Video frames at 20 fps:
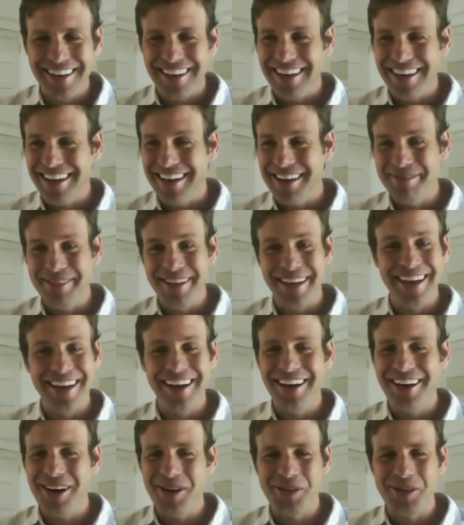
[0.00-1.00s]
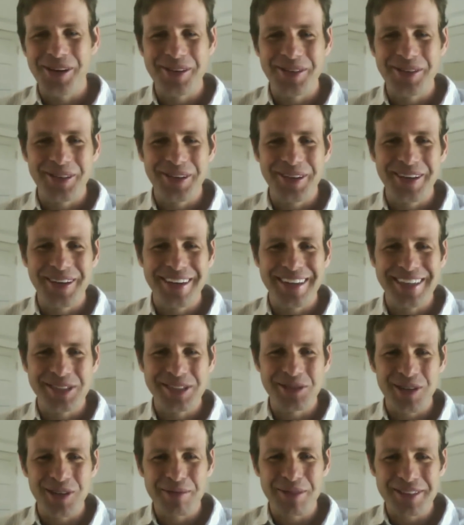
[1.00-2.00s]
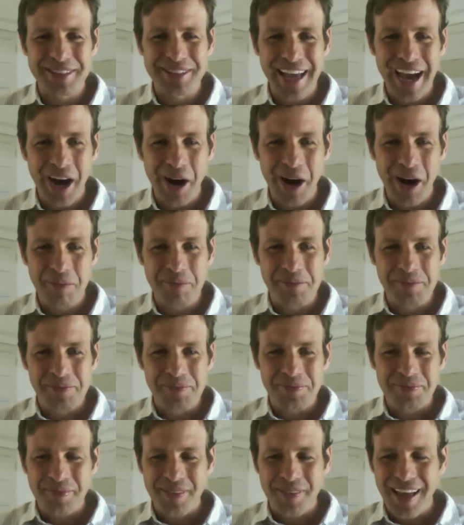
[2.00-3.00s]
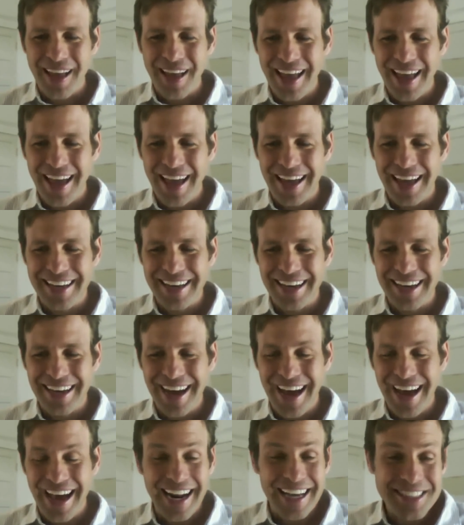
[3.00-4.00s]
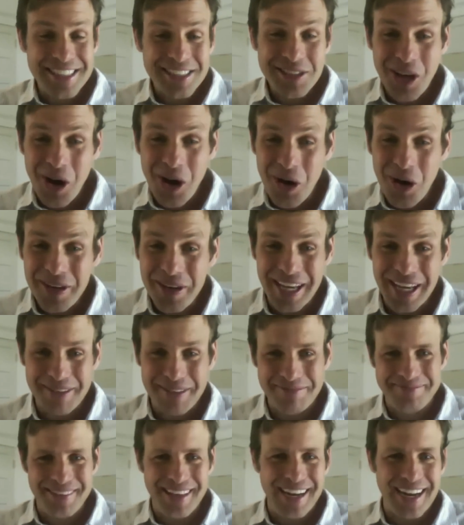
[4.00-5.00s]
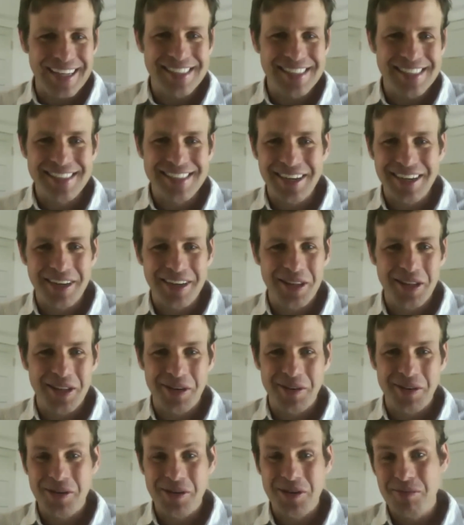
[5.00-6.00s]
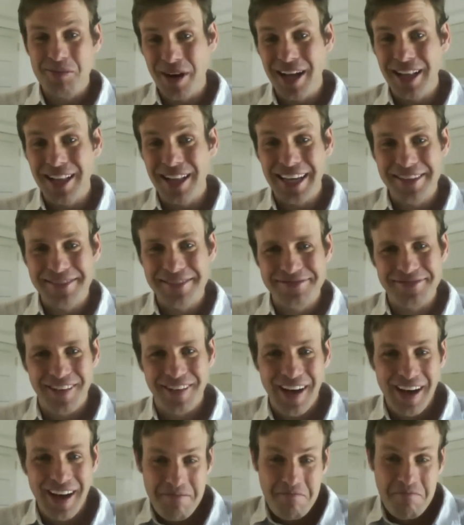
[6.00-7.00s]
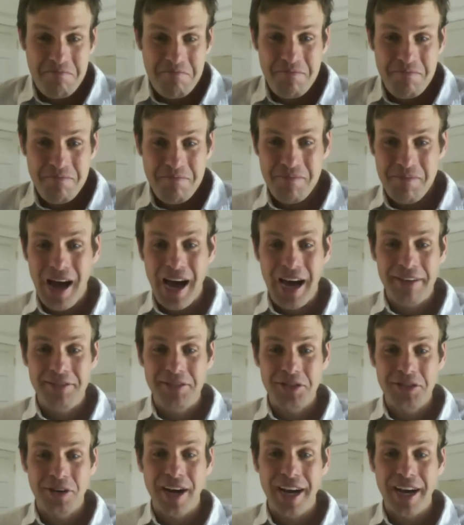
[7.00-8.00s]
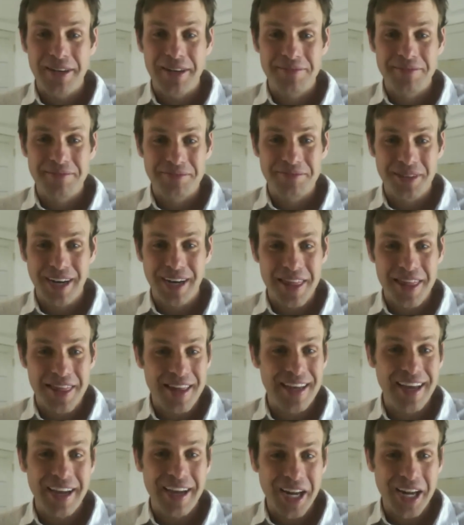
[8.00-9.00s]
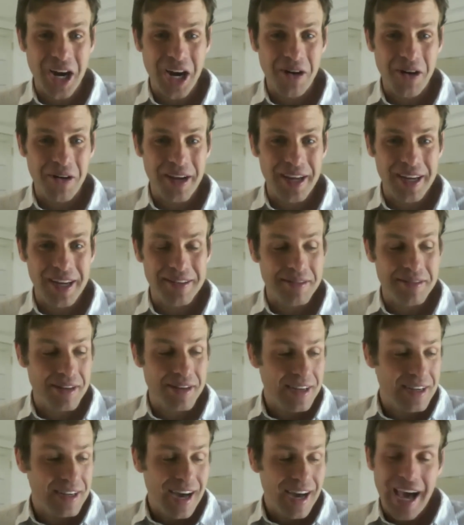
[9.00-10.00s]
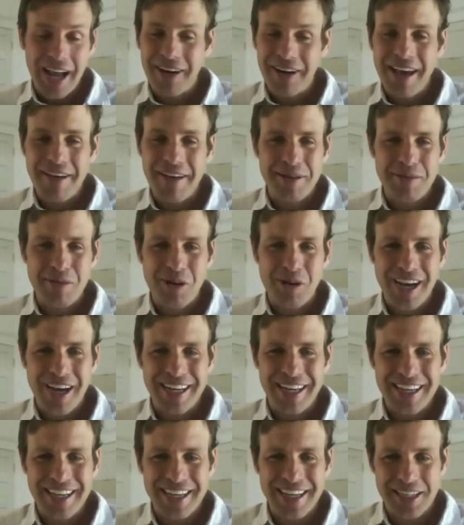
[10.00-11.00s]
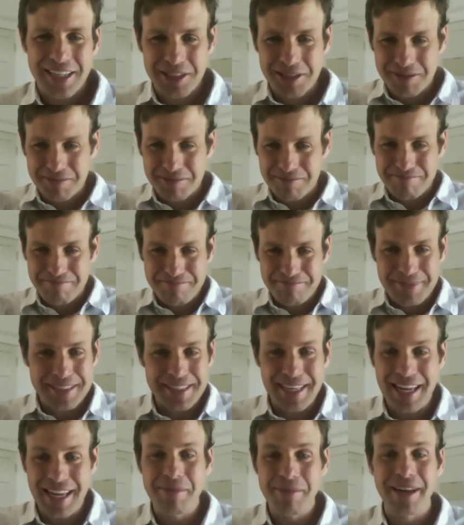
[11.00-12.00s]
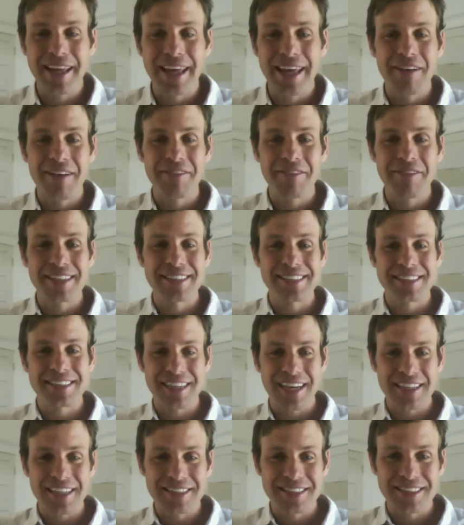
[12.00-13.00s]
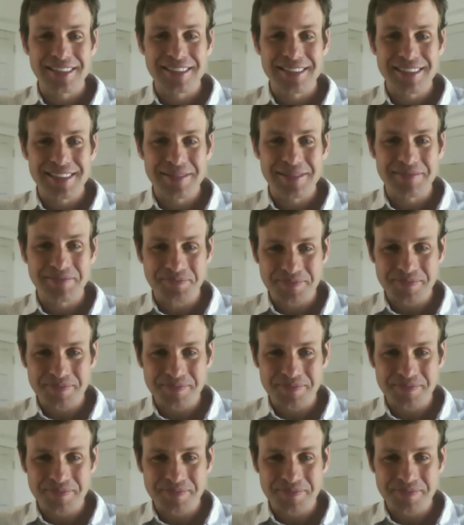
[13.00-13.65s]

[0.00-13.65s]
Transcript: So I'm like, uh-oh, we're in trouble now, and I just owned it, and I just shared with the group, well, I've tried what I think I know, and I don't have any more ideas. Does anybody have any suggestions?